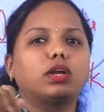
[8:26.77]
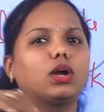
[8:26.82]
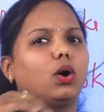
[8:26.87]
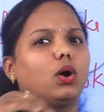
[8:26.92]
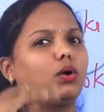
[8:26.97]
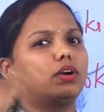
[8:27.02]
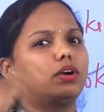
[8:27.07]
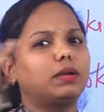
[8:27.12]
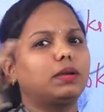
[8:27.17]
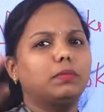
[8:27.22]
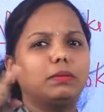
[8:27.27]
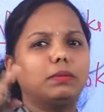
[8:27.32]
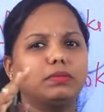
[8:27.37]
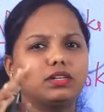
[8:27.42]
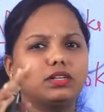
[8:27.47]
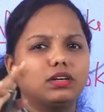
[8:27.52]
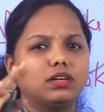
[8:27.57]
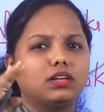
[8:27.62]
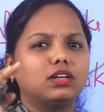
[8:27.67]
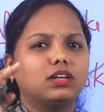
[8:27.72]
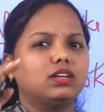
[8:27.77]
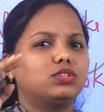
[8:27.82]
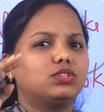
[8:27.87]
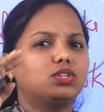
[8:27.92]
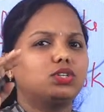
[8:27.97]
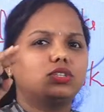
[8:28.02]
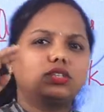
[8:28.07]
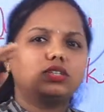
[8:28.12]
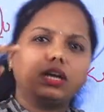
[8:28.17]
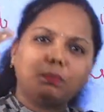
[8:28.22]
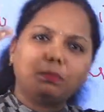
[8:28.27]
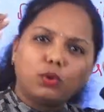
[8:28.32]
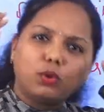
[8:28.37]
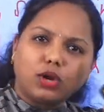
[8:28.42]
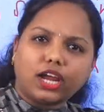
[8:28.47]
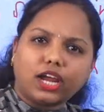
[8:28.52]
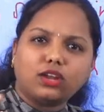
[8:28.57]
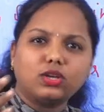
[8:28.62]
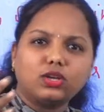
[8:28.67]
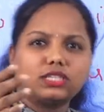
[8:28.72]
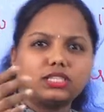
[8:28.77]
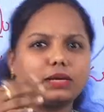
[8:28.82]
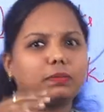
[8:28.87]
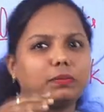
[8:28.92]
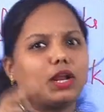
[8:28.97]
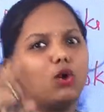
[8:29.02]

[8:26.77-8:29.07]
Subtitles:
Or remember just the potato example.